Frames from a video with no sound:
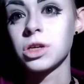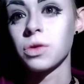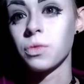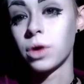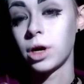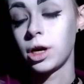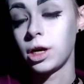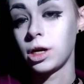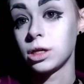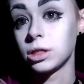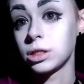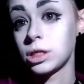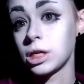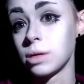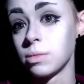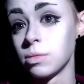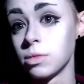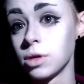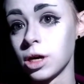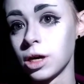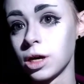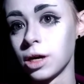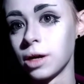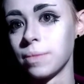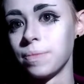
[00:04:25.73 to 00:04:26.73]
I wanted to
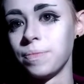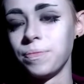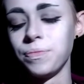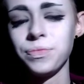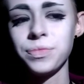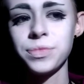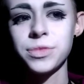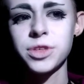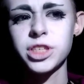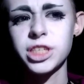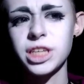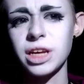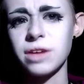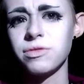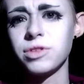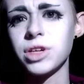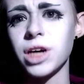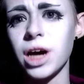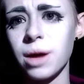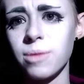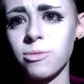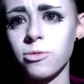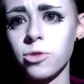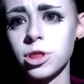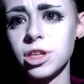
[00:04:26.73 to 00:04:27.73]
save
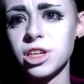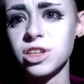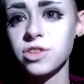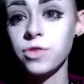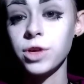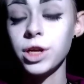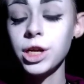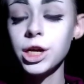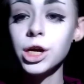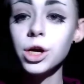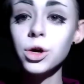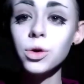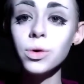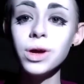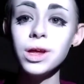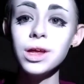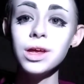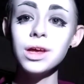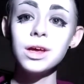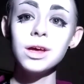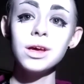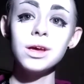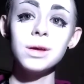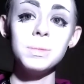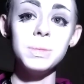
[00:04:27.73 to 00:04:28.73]
time for this video,
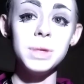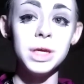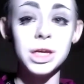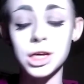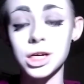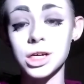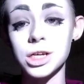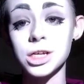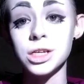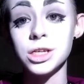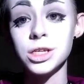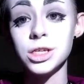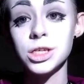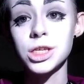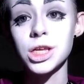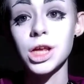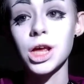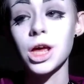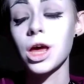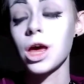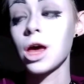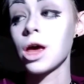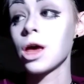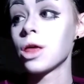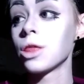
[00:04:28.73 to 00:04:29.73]
because
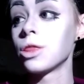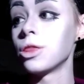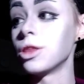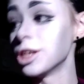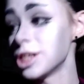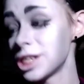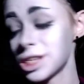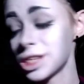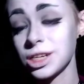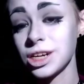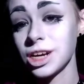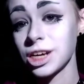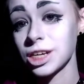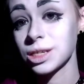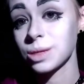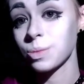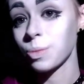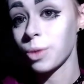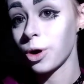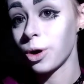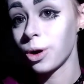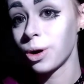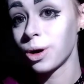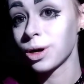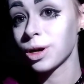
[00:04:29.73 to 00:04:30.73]
this next
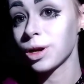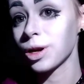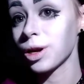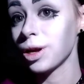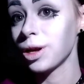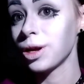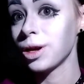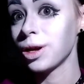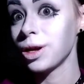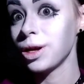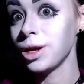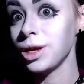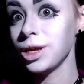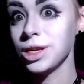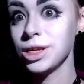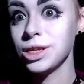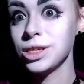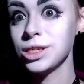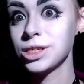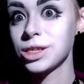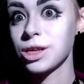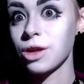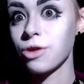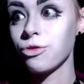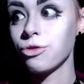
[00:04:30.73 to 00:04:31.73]
part
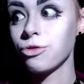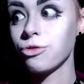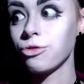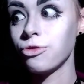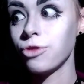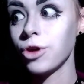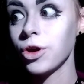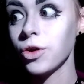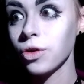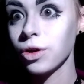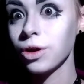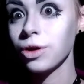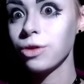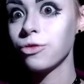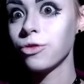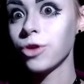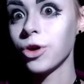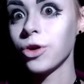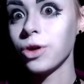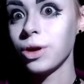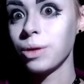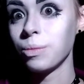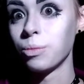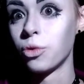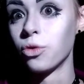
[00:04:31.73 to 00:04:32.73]
is very,
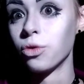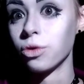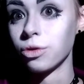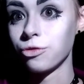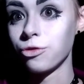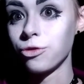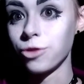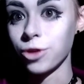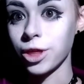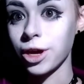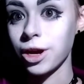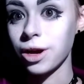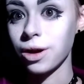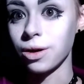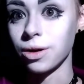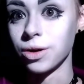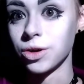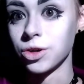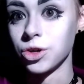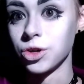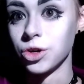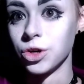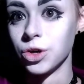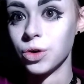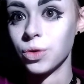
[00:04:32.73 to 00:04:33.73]
very important for the
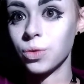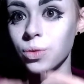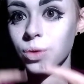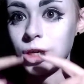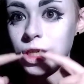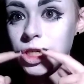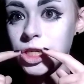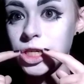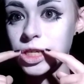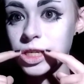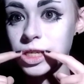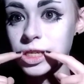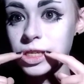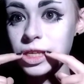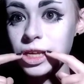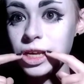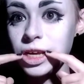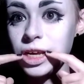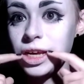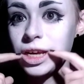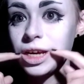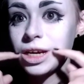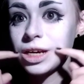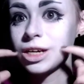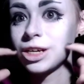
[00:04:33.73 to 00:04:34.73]
character, which is
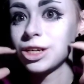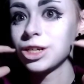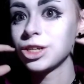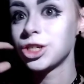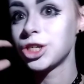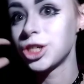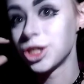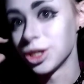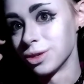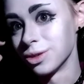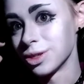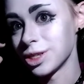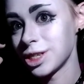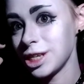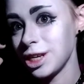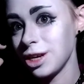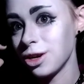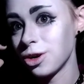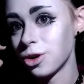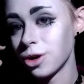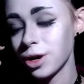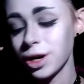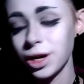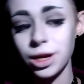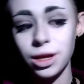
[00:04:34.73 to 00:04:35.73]
the Chelsea
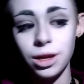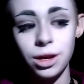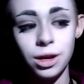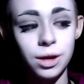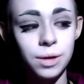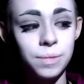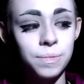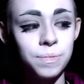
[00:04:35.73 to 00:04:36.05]
Grin.